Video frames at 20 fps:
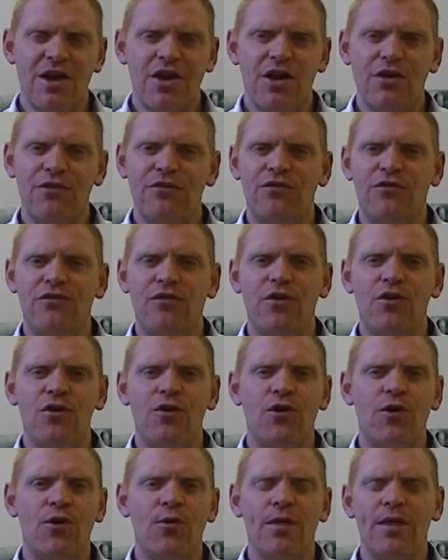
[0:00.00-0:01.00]
And
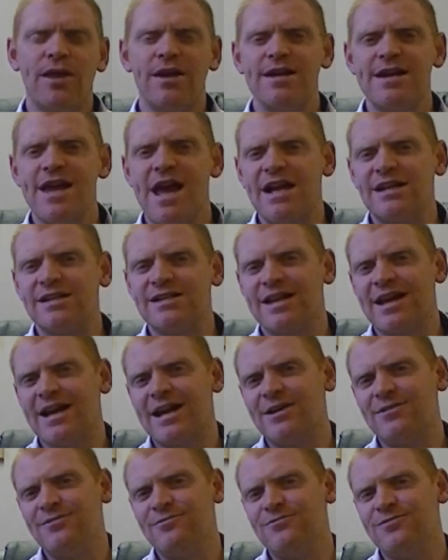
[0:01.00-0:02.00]
4, on the next
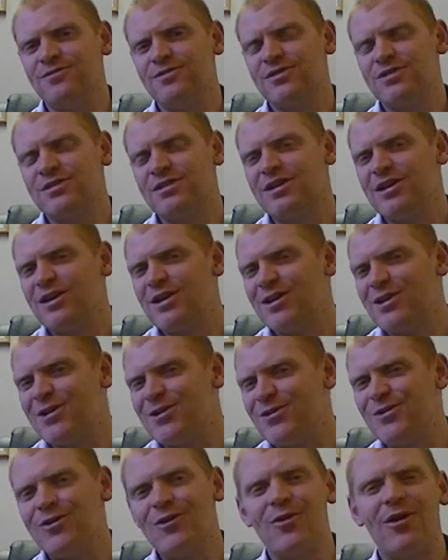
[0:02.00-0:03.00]
count,
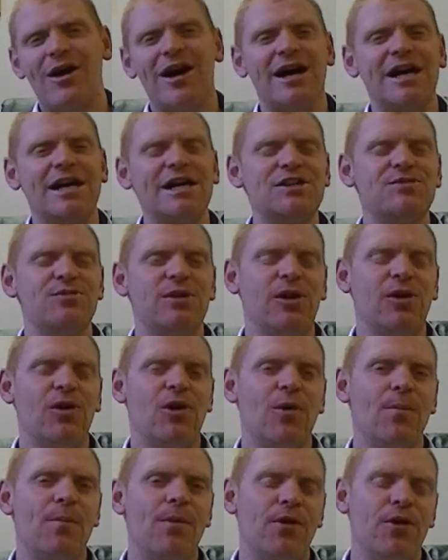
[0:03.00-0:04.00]
your eyes will
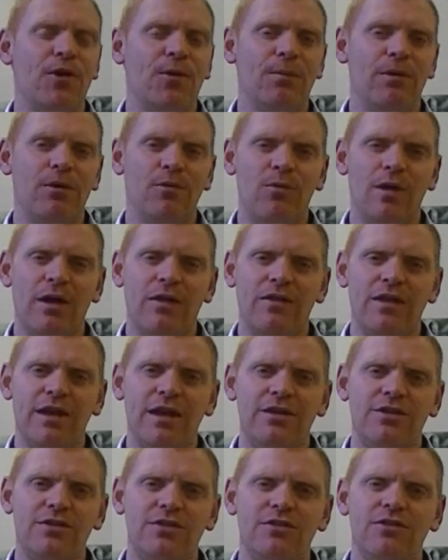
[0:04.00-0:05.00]
open up, and when they
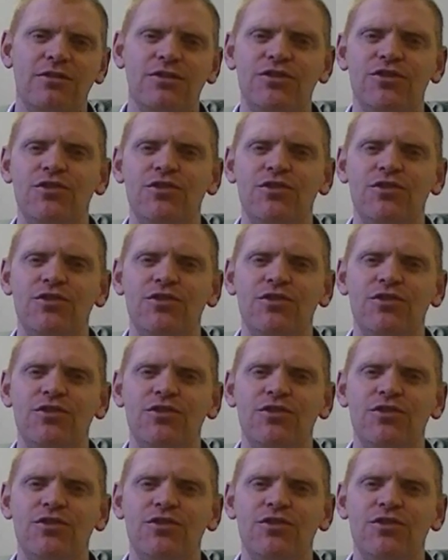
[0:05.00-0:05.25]
do,